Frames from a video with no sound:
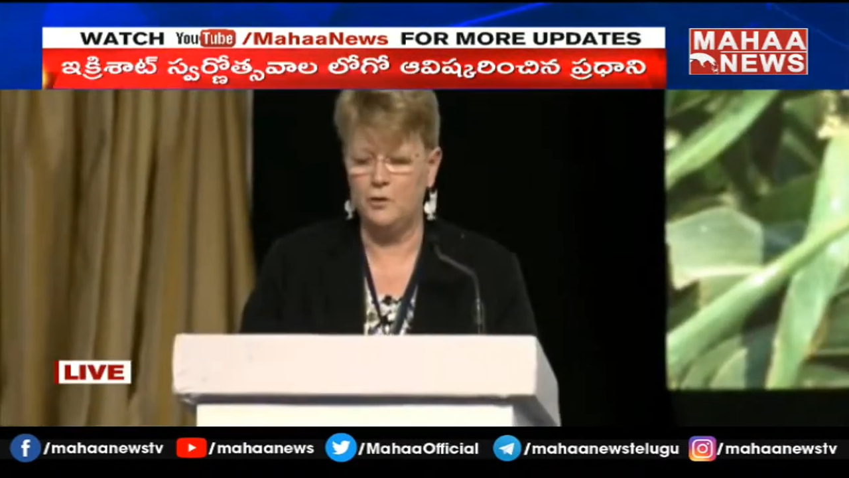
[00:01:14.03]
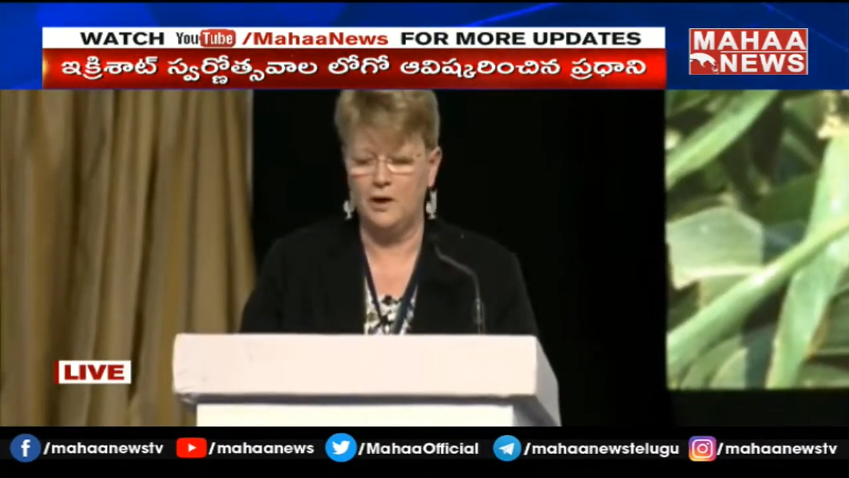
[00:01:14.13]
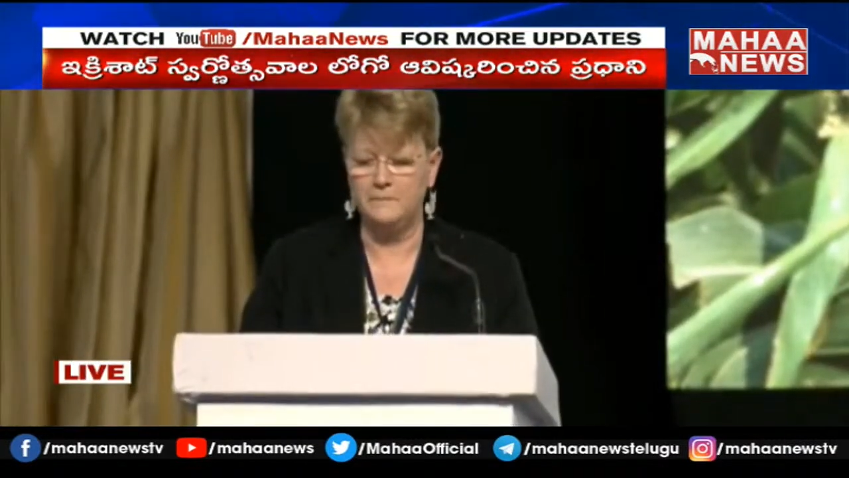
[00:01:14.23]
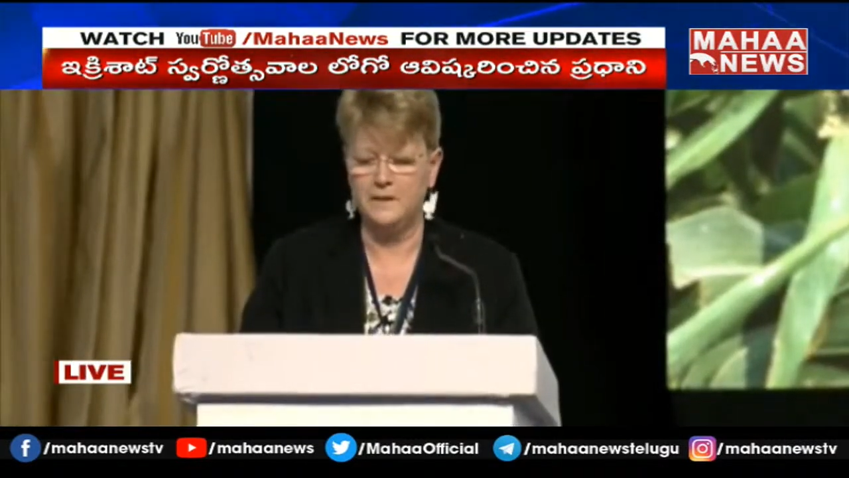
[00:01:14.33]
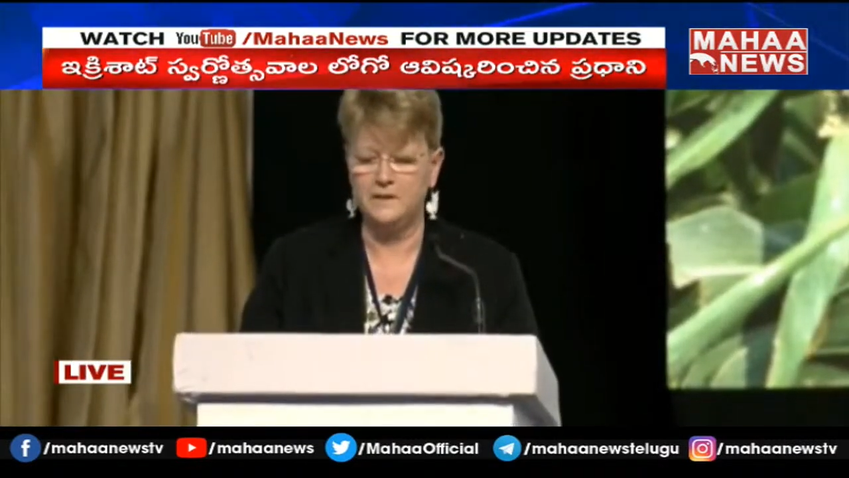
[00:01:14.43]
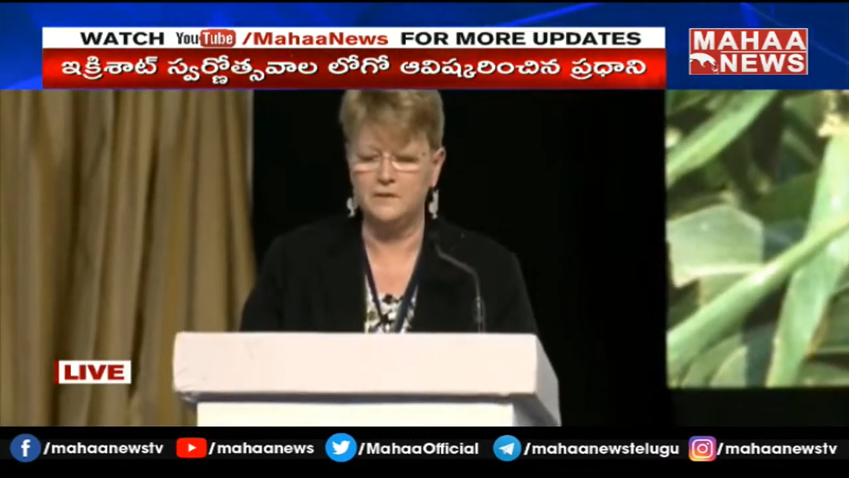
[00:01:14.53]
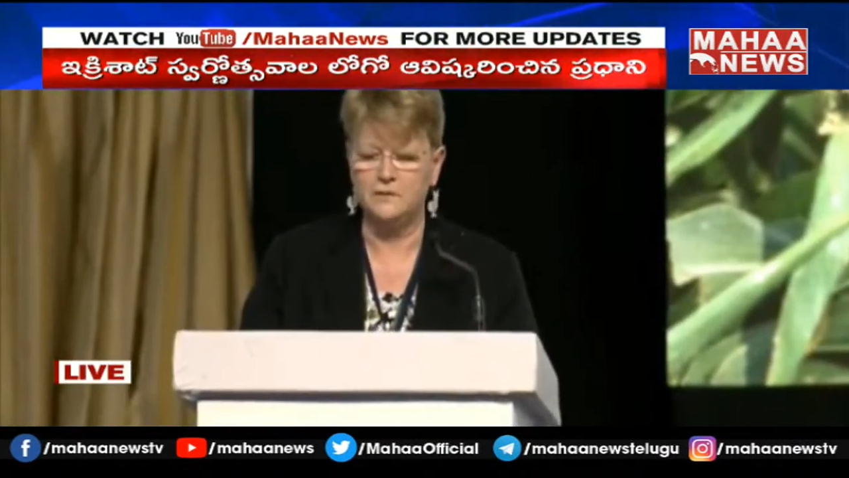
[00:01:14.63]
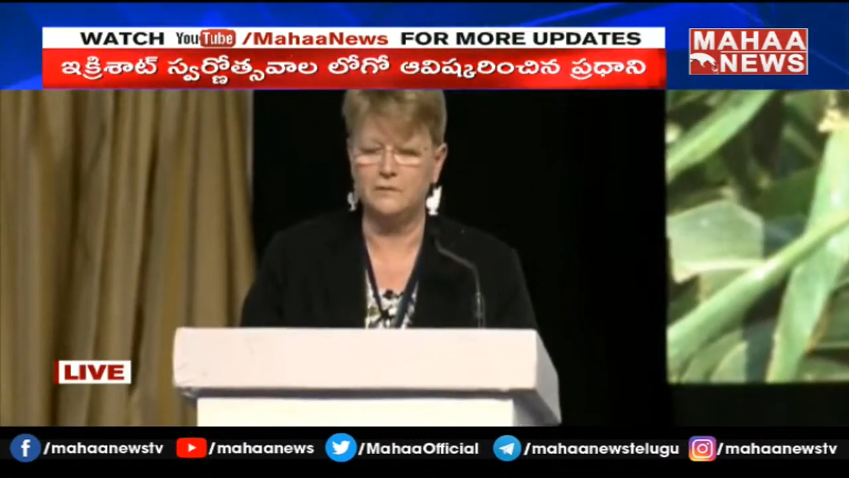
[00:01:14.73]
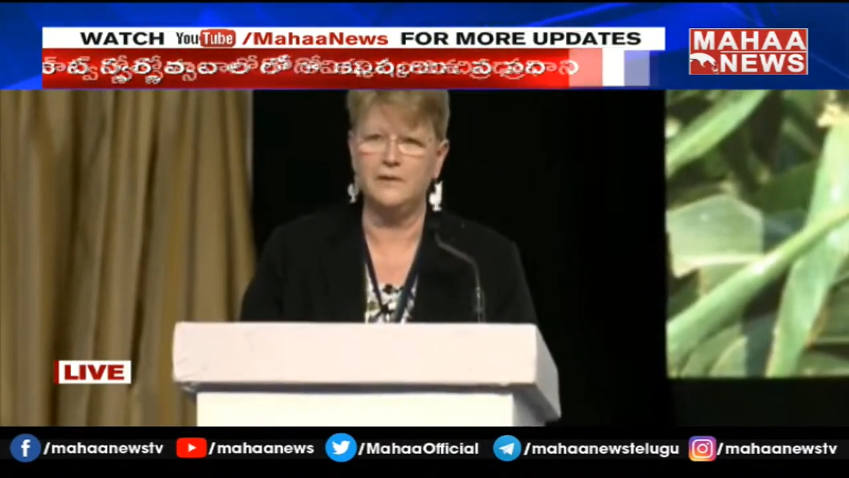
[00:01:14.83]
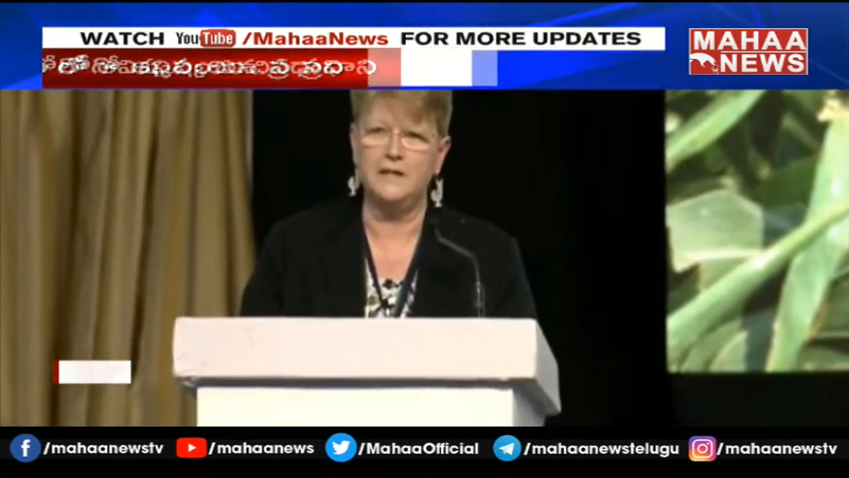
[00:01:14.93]
Prime
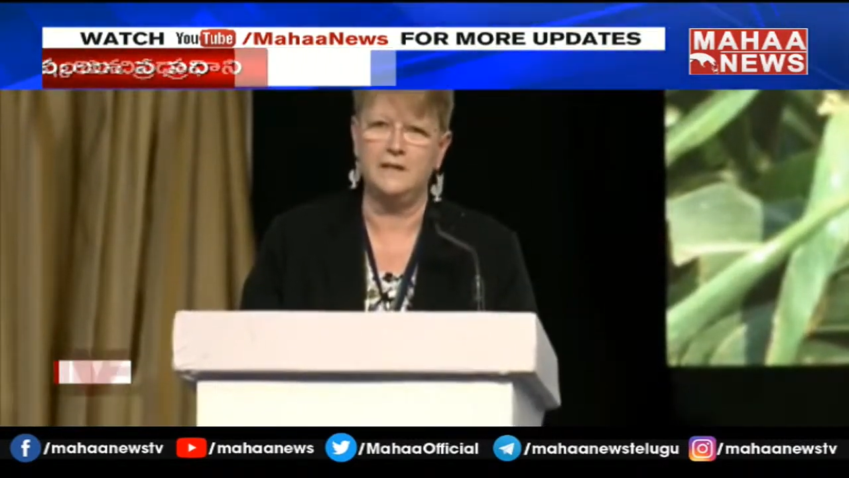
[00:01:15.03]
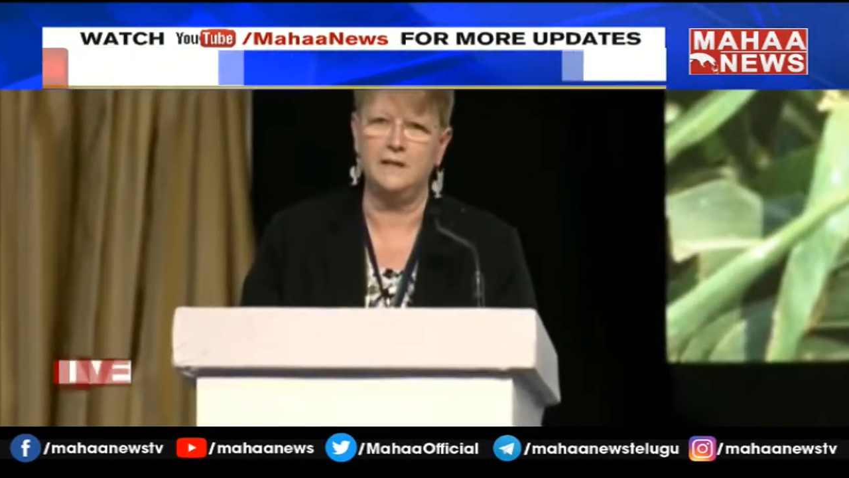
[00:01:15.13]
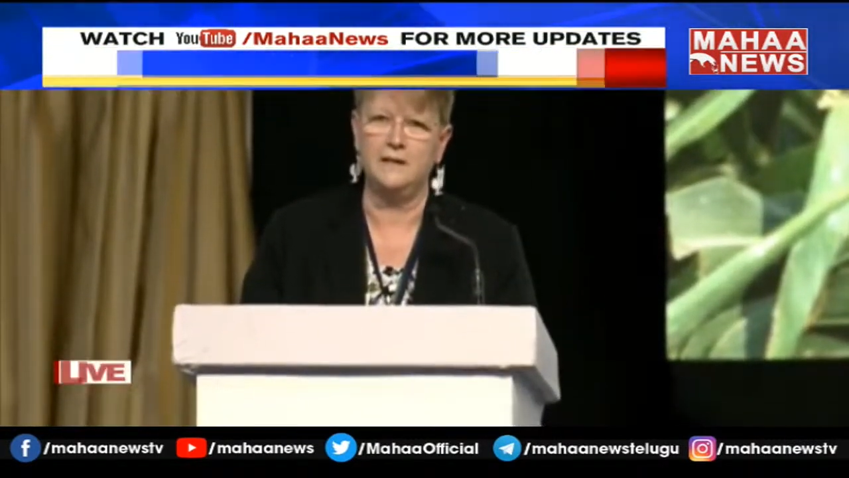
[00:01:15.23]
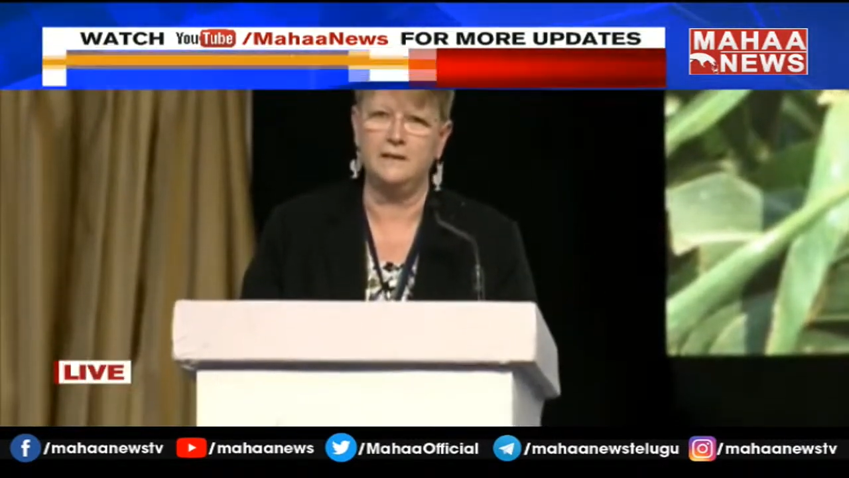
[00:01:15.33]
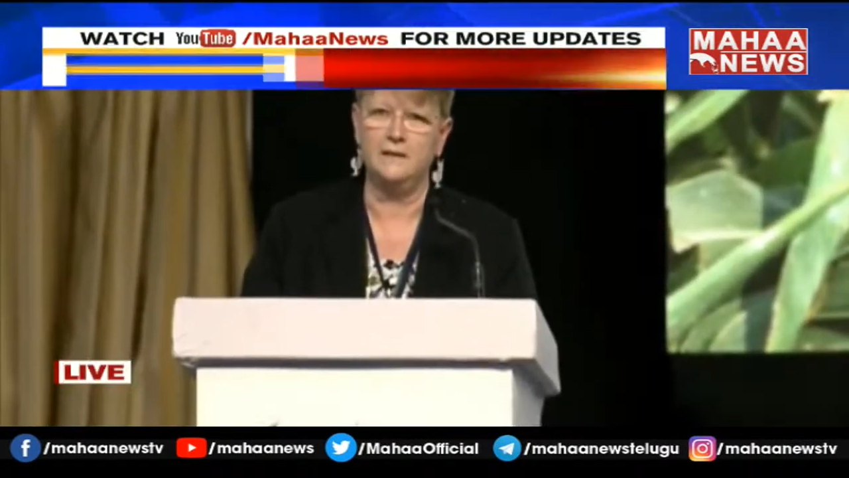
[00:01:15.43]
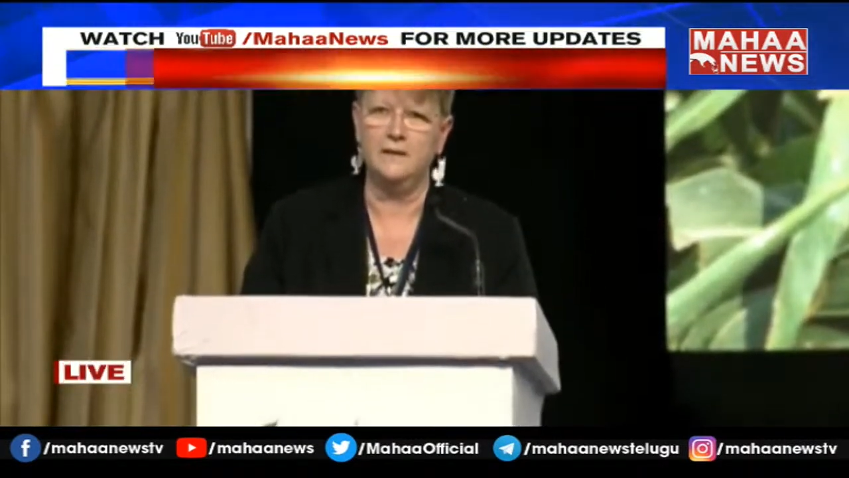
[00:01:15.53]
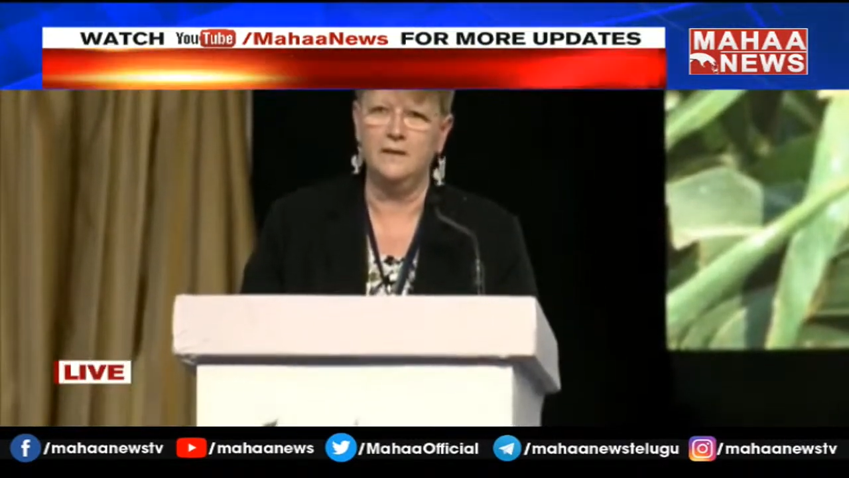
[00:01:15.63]
Minister of India